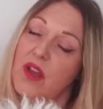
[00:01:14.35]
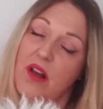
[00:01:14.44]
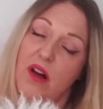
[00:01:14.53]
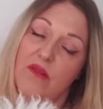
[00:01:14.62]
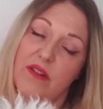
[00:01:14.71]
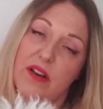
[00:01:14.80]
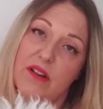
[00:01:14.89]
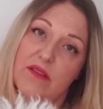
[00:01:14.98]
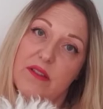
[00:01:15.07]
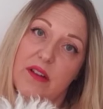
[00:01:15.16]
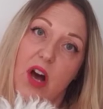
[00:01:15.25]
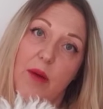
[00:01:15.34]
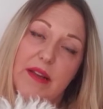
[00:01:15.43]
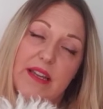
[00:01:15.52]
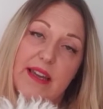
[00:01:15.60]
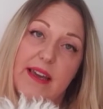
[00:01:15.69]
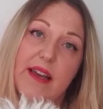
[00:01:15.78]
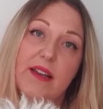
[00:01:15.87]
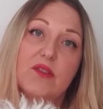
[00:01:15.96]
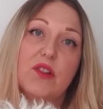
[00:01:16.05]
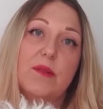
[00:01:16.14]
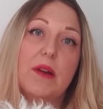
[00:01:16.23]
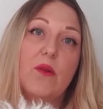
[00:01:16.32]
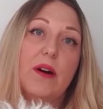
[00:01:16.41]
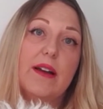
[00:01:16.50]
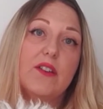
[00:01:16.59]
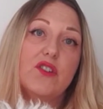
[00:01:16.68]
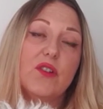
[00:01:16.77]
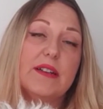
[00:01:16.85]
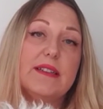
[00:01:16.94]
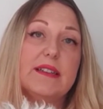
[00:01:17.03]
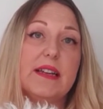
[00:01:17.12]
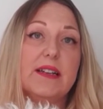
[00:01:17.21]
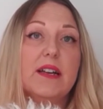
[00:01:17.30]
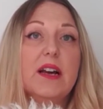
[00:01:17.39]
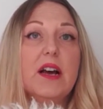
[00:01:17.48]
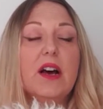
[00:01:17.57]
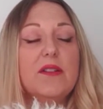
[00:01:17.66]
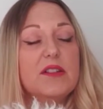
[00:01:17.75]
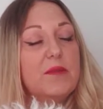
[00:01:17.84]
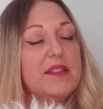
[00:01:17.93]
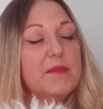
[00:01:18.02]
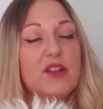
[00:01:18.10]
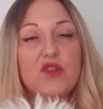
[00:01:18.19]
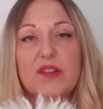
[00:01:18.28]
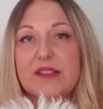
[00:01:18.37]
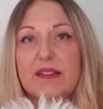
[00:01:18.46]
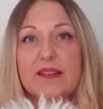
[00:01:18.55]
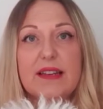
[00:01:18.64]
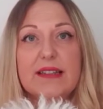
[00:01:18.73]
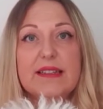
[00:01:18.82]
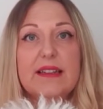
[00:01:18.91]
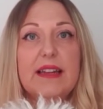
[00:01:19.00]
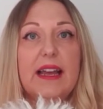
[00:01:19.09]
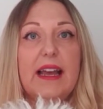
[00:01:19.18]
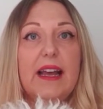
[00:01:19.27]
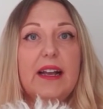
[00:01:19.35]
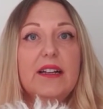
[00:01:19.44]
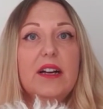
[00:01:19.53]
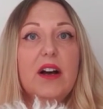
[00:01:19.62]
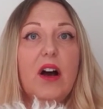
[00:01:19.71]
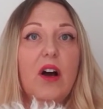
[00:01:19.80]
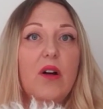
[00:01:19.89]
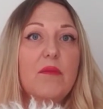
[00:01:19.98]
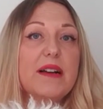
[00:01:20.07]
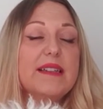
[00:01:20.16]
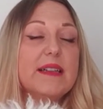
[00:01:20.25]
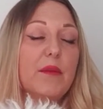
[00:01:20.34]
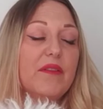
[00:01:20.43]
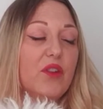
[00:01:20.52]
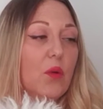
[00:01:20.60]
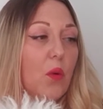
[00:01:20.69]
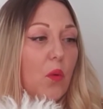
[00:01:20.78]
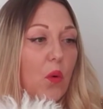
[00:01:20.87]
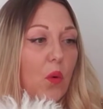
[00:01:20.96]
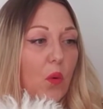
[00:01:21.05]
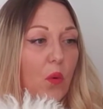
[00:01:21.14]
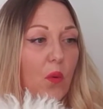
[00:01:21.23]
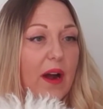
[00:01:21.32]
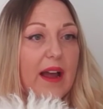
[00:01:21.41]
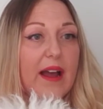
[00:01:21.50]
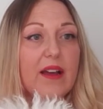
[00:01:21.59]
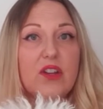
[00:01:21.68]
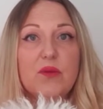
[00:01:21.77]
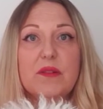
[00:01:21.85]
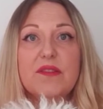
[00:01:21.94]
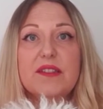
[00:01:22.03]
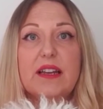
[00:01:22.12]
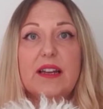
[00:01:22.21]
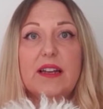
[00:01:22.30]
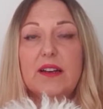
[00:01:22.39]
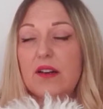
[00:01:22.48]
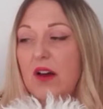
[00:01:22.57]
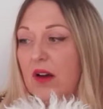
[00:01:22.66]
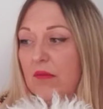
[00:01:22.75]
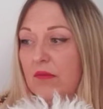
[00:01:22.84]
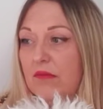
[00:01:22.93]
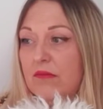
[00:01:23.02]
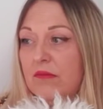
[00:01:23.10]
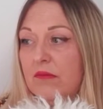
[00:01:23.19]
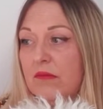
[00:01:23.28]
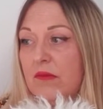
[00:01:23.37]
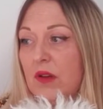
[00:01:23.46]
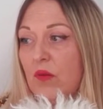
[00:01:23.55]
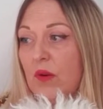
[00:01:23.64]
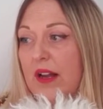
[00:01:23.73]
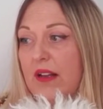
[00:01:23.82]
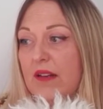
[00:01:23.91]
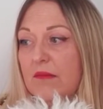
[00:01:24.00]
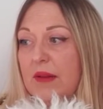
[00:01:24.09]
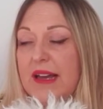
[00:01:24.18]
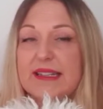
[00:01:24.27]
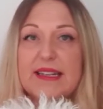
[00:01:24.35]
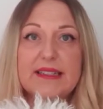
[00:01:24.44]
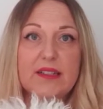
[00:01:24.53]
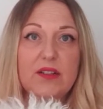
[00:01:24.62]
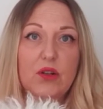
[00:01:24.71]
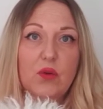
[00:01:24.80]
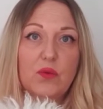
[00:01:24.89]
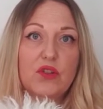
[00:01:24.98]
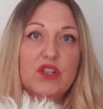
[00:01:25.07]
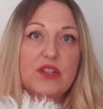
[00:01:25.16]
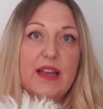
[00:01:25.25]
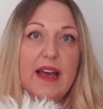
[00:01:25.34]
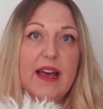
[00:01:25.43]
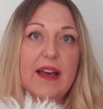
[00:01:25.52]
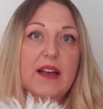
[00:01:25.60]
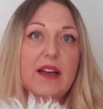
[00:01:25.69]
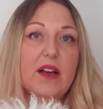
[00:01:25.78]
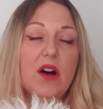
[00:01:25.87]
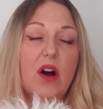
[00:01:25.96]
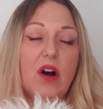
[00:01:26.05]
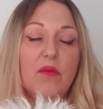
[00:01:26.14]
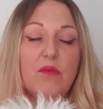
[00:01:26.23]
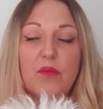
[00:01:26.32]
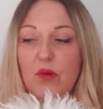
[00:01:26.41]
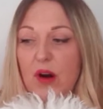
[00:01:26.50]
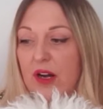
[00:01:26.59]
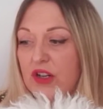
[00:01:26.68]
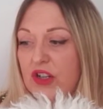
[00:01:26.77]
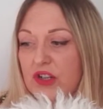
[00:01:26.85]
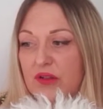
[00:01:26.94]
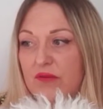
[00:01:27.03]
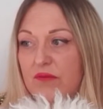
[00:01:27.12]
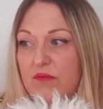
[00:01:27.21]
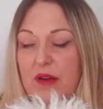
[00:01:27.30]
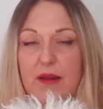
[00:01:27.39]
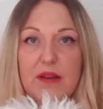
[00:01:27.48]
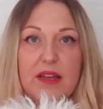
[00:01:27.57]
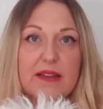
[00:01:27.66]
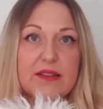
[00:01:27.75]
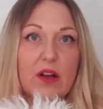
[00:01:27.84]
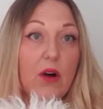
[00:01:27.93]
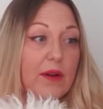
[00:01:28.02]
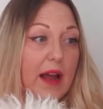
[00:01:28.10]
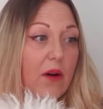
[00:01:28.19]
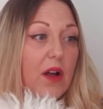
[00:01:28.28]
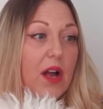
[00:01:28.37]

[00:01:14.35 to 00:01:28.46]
over the coming year. It's going to be quite interesting. There's going to be some interesting things in there. As some of you are aware, you would have seen when Pet Teaser launched their brush many years ago now.